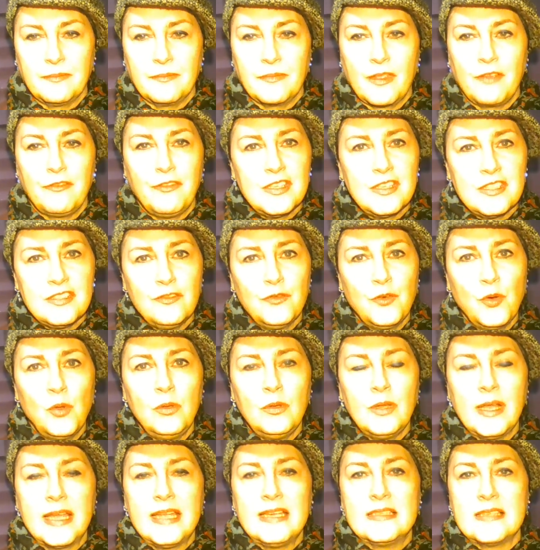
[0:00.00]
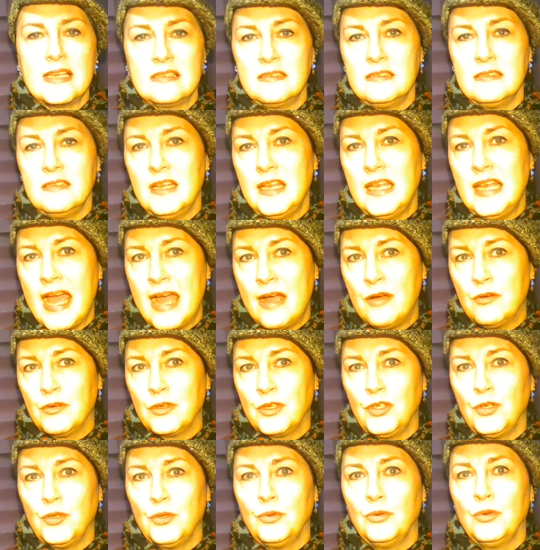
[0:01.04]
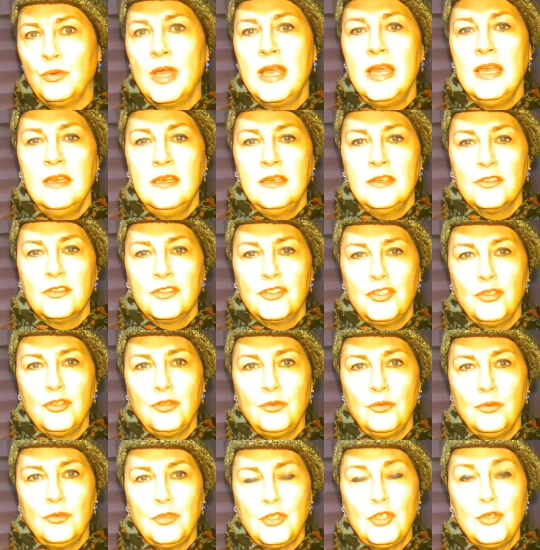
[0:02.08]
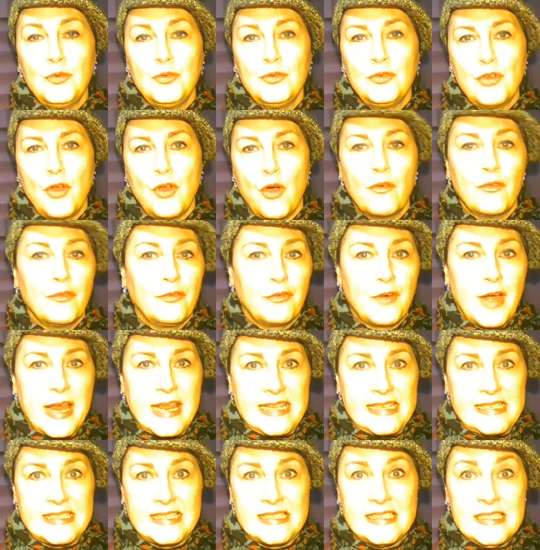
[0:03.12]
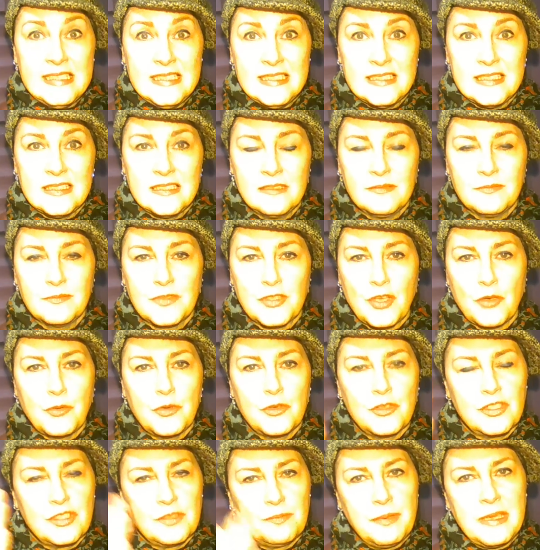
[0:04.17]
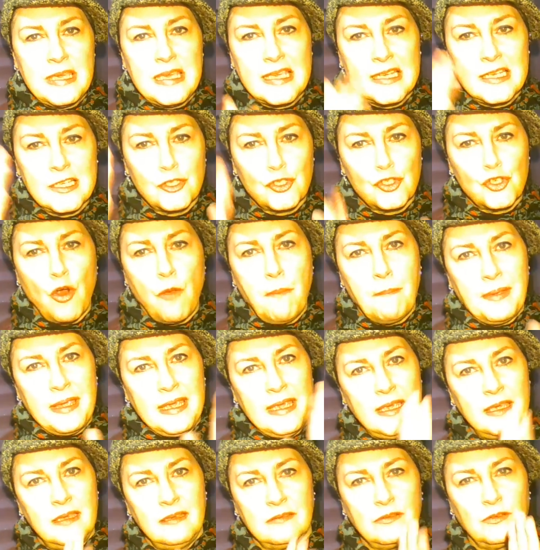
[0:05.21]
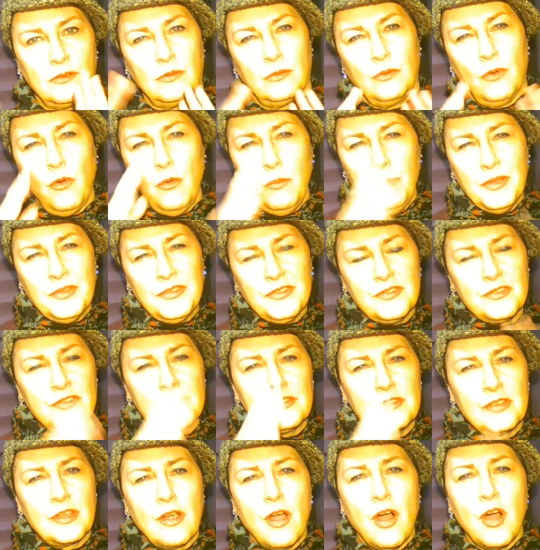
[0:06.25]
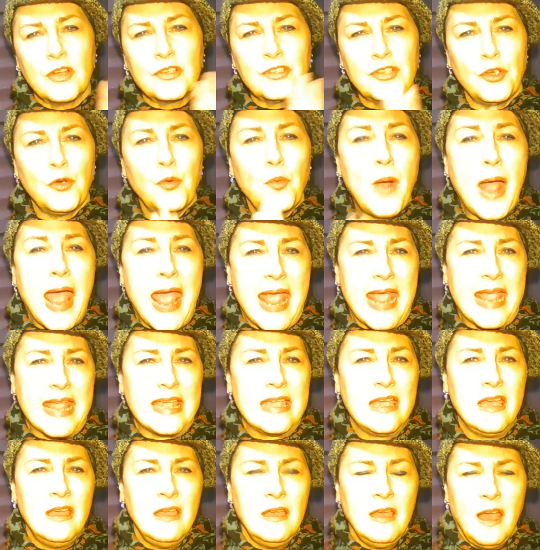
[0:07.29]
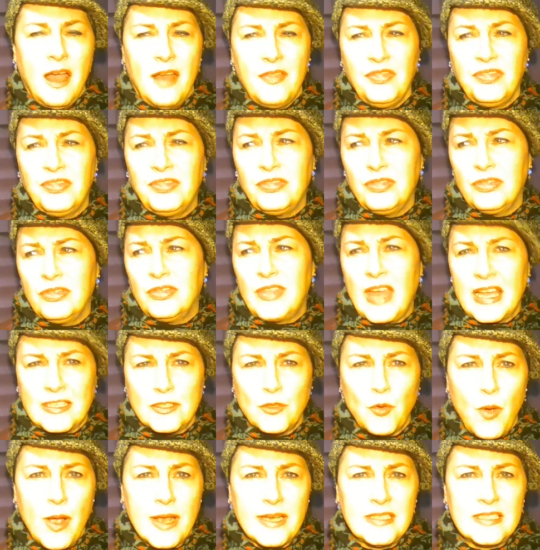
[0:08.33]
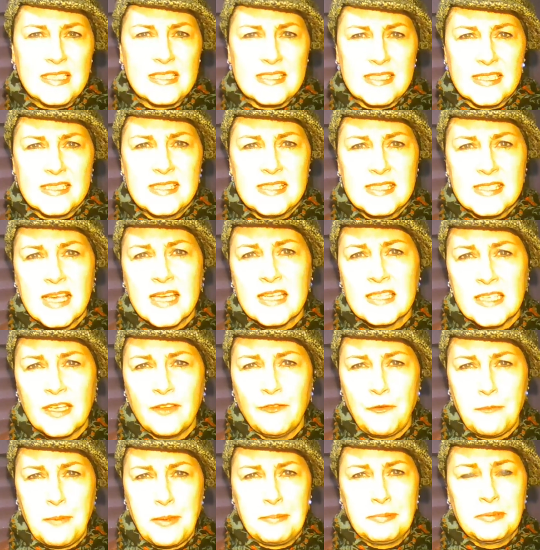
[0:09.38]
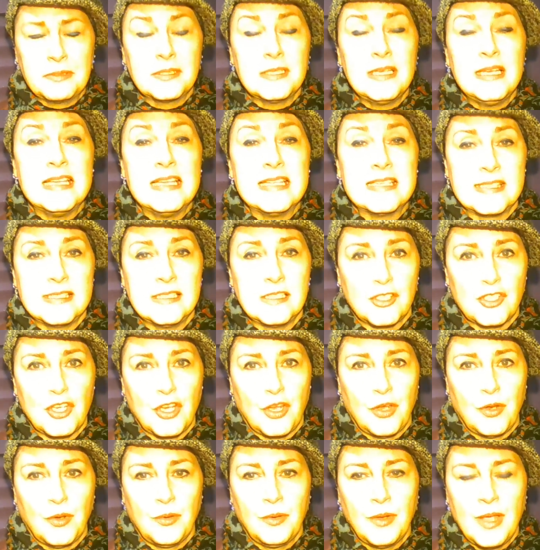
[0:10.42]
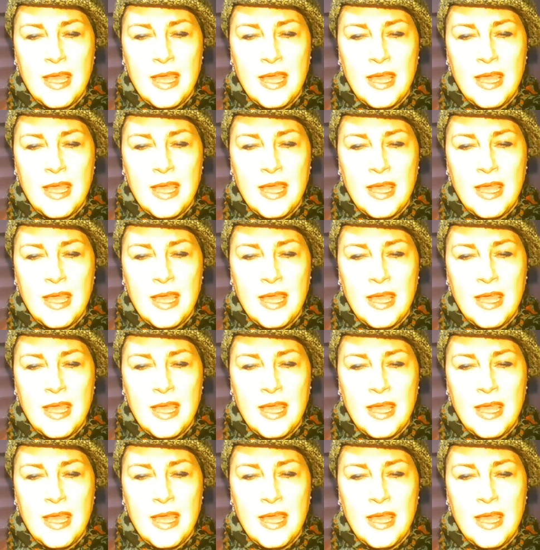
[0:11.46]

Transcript: First of all, it doesn't allow you to use long phrases. So you speak in a choppy, almost staccato way. And that's quite disconcerting for people to listen to.